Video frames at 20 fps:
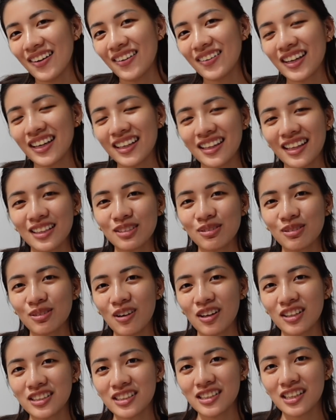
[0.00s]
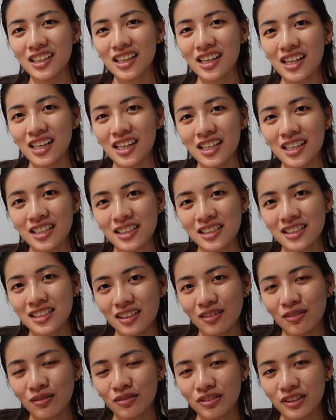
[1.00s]
Okay, thanks for watching,
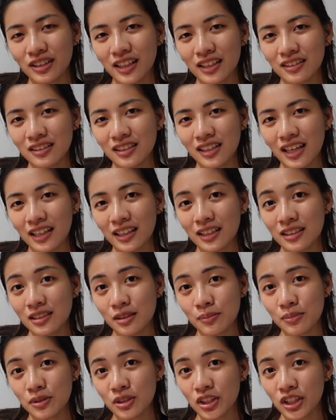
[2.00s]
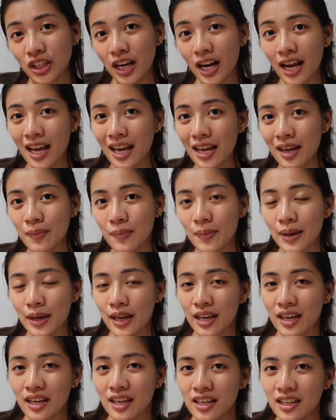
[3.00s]
guys. Don't forget to like and subscribe,
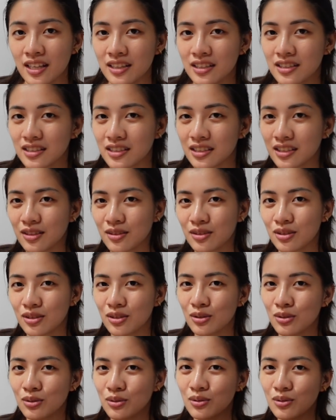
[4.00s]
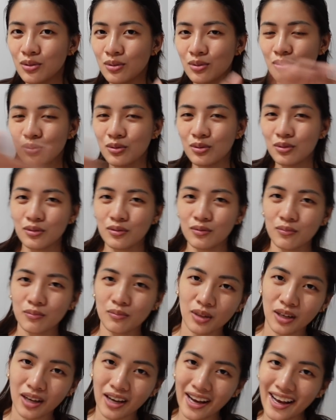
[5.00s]
and see you
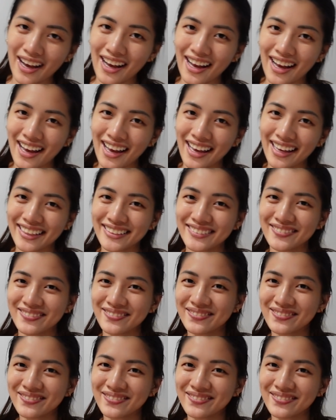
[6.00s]
soon. Bye!